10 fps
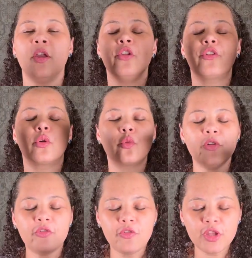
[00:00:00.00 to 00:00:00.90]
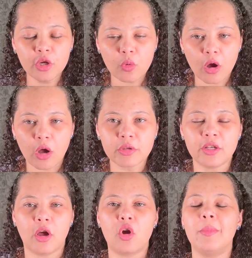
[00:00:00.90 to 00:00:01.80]
So review all the
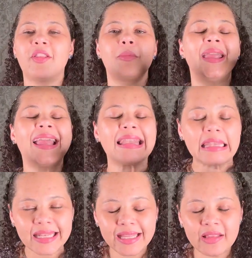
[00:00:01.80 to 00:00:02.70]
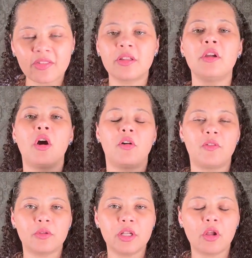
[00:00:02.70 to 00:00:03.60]
documents, make a list of
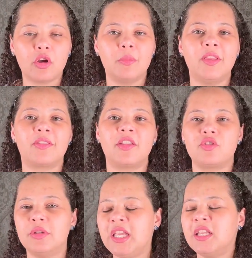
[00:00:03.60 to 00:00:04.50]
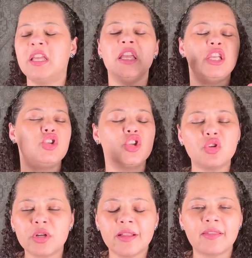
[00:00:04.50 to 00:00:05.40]
all the documents that you need,
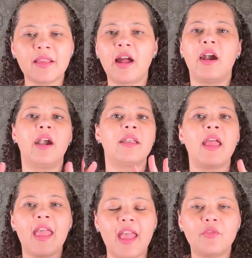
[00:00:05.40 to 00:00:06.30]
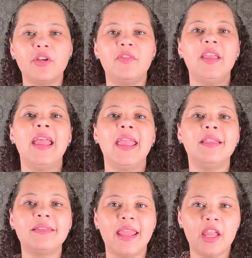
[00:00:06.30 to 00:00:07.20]
insurance card, everything,
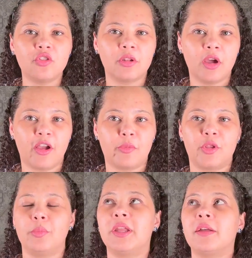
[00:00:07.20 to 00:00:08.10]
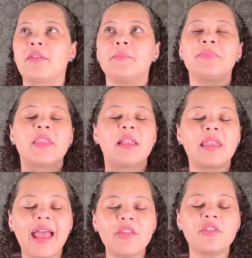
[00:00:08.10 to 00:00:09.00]
and take it to the hospital, because the
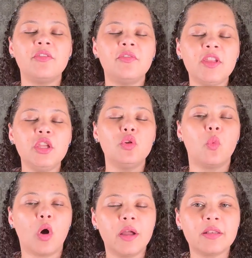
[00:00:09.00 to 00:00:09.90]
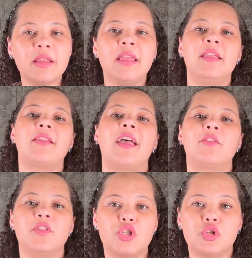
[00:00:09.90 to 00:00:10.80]
last thing you want is
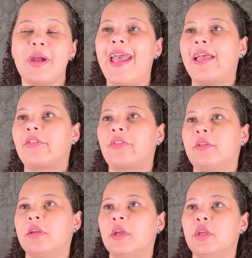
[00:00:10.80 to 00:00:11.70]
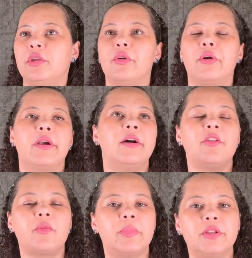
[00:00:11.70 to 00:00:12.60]
have to ask your
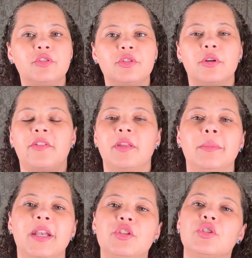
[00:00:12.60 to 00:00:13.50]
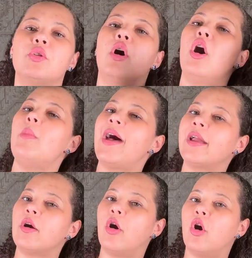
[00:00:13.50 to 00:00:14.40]
husband or somebody to go back
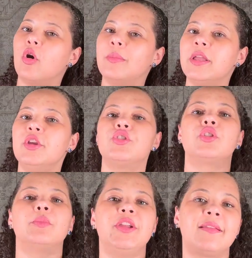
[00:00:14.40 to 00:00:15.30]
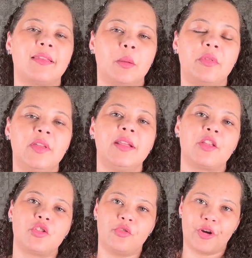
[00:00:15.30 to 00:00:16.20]
home to bring something
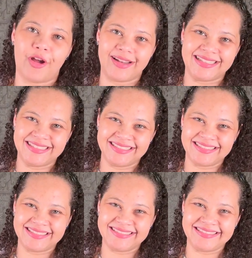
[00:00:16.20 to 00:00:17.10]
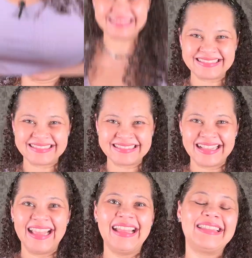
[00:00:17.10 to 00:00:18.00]
that you forgot.
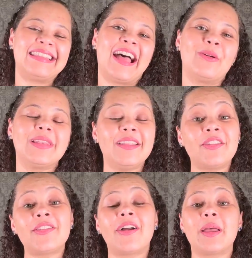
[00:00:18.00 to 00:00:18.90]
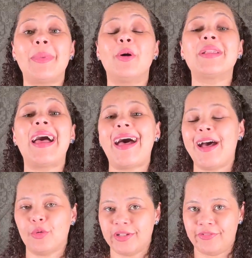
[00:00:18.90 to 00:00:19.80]
Now let's talk about
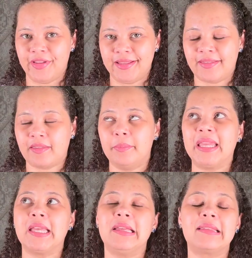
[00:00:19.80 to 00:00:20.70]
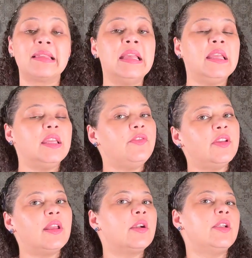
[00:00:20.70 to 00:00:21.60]
outfits, because
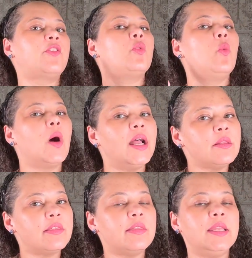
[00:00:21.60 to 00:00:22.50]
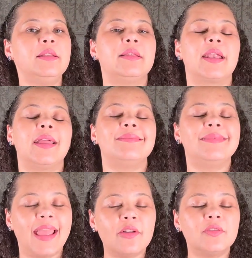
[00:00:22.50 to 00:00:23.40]
if there is one thing that I
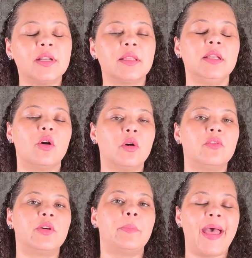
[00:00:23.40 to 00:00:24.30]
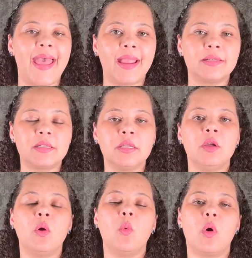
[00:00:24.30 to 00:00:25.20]
definitely overpacked
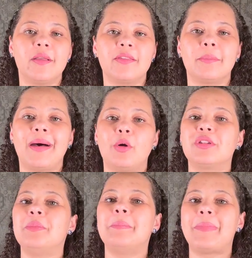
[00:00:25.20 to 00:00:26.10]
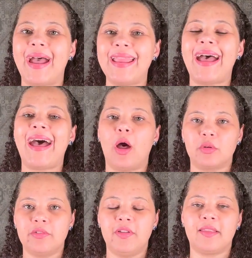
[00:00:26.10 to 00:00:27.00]
was about my
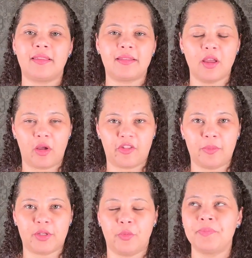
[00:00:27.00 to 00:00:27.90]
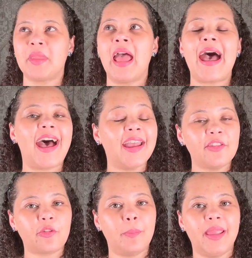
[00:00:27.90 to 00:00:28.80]
outfits at the hospital. I
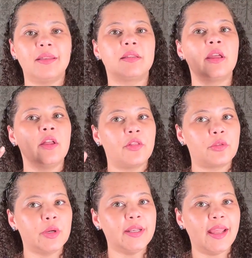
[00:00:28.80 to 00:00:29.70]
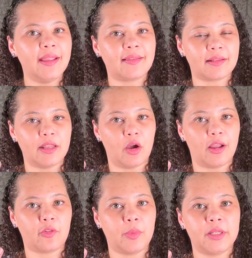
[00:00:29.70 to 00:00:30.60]
spent 3 days at the
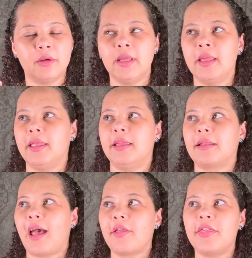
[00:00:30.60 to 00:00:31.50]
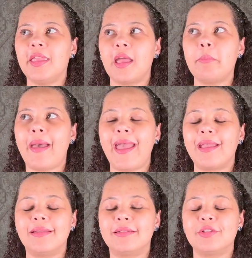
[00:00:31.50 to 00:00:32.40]
hospital, and I think I
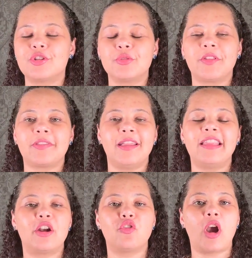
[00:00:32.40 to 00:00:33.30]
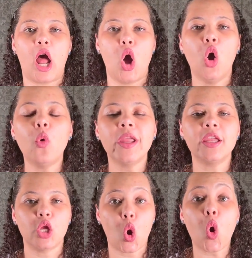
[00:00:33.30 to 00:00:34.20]
packed to stay there for a whole
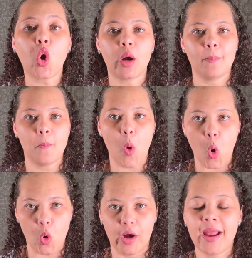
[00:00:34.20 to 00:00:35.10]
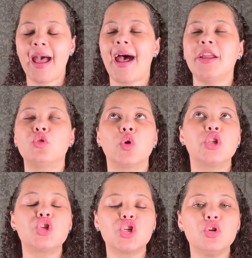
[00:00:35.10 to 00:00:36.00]
week or more. I took
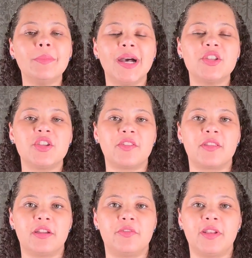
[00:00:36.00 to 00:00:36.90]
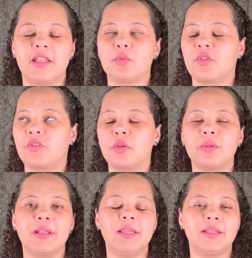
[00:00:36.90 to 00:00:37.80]
too much stuff that was
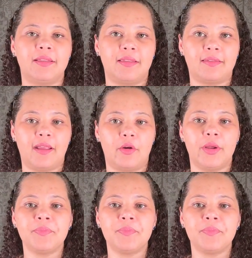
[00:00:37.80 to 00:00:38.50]
totally unnecessary.